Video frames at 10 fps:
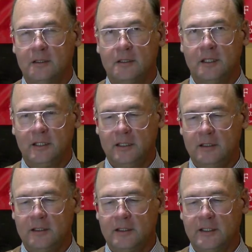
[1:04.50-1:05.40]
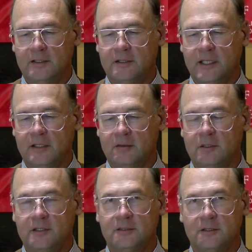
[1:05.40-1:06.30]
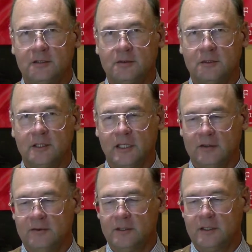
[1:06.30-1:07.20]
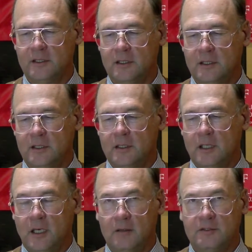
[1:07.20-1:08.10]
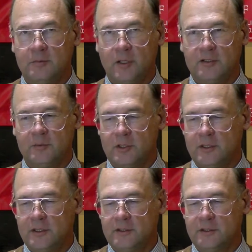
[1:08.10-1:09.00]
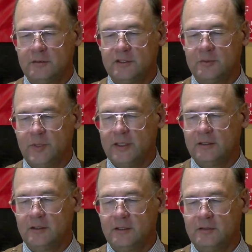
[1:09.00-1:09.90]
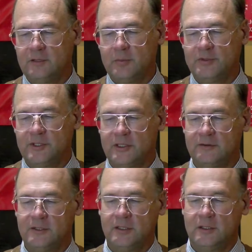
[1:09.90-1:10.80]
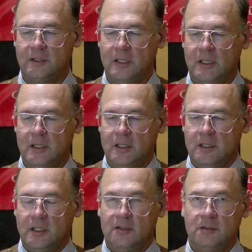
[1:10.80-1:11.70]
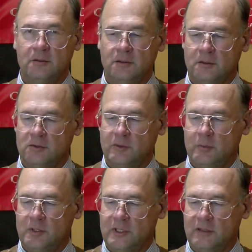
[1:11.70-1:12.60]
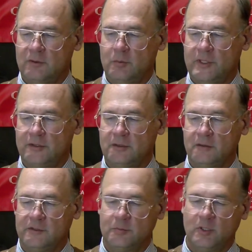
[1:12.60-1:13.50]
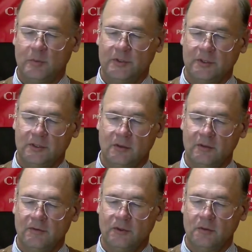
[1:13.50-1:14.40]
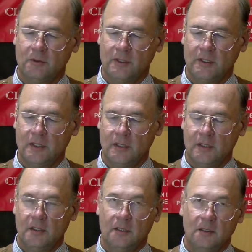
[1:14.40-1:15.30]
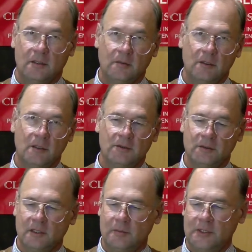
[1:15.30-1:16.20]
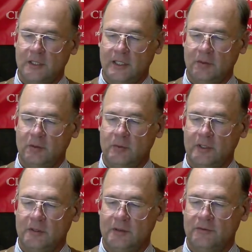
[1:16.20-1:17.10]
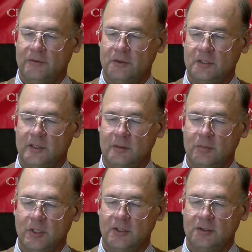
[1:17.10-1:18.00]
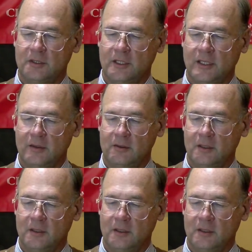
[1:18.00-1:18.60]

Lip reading: and He delegates that to us to steward carefully. Our responsibility is to respect His representatives here and choose those we believe will best serve His purposes going forward. There will also come a day when we give full and impartial account